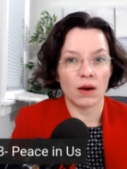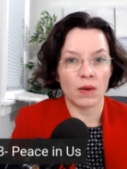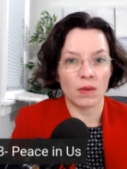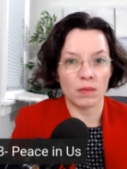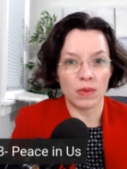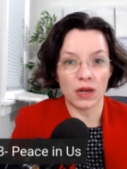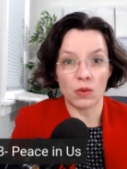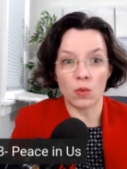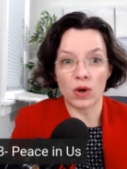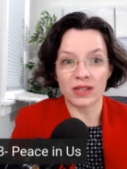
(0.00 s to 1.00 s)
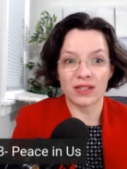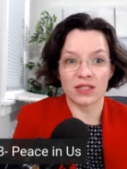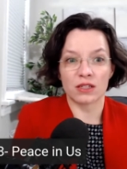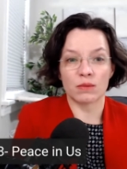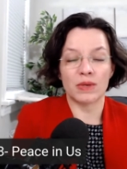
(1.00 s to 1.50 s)
But what
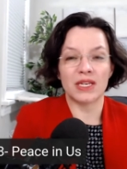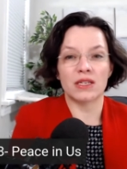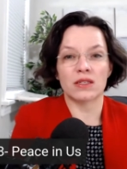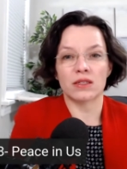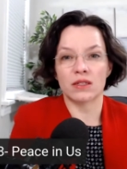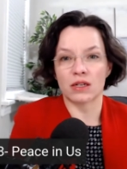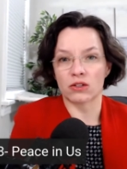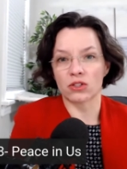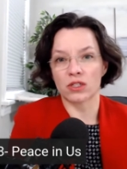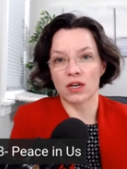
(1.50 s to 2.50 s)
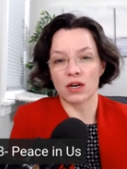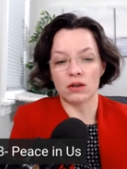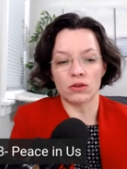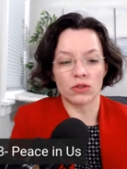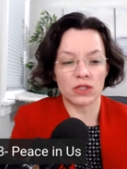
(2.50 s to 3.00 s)
does peace in
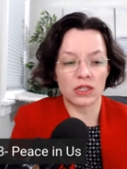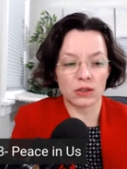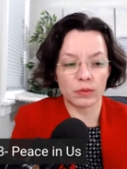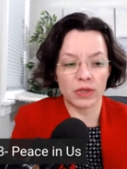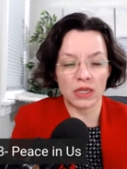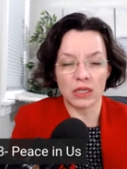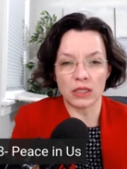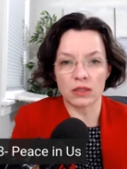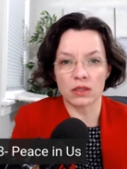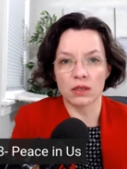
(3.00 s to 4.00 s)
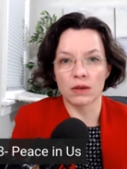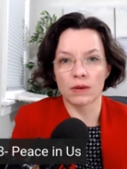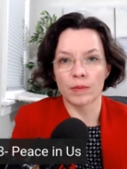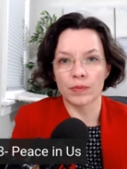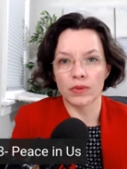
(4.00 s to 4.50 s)
ourselves, inner peace,
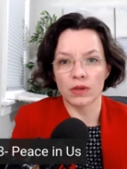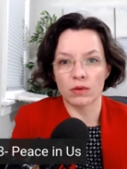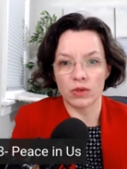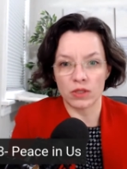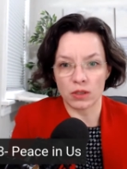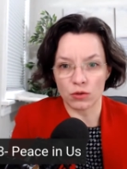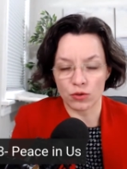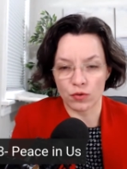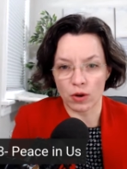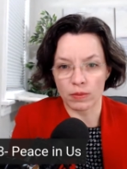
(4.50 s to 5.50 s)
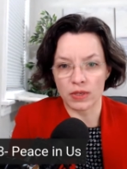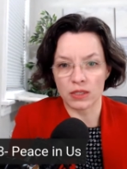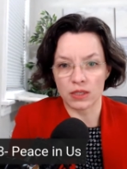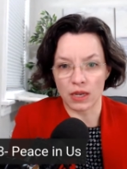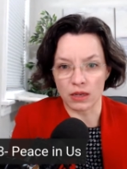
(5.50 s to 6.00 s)
results from? He
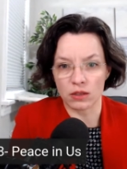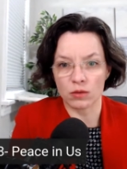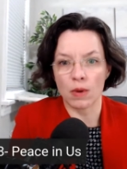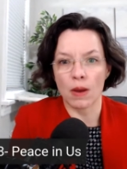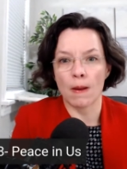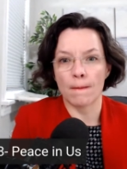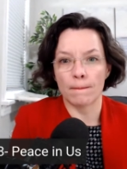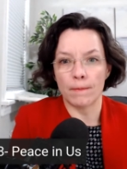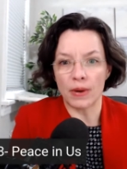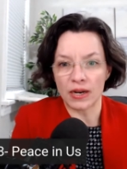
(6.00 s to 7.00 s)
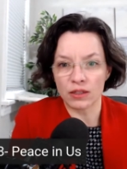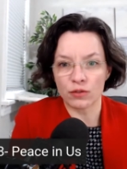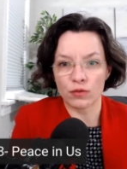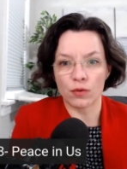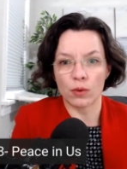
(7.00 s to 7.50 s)
says, but
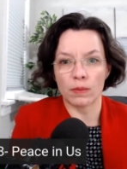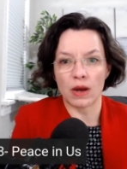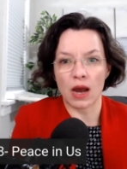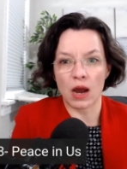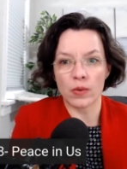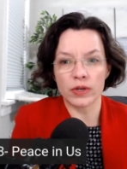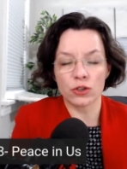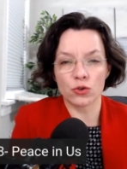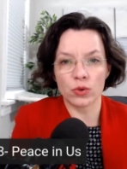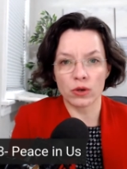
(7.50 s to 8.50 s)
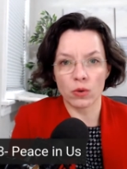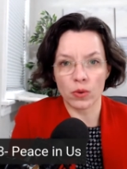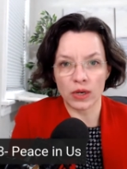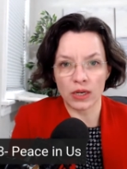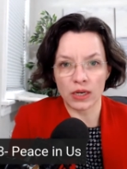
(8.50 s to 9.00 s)
from our
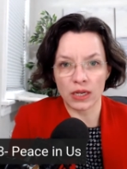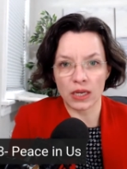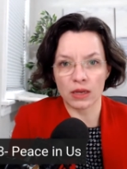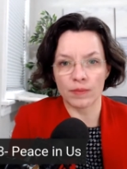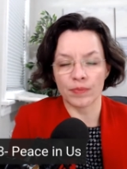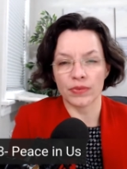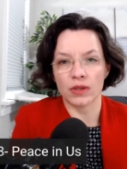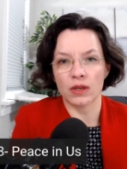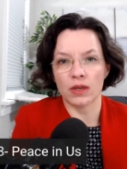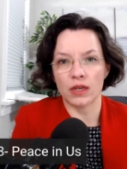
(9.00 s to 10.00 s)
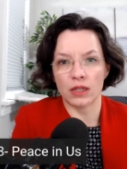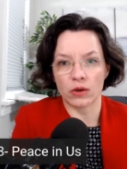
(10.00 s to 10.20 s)
tranquility in our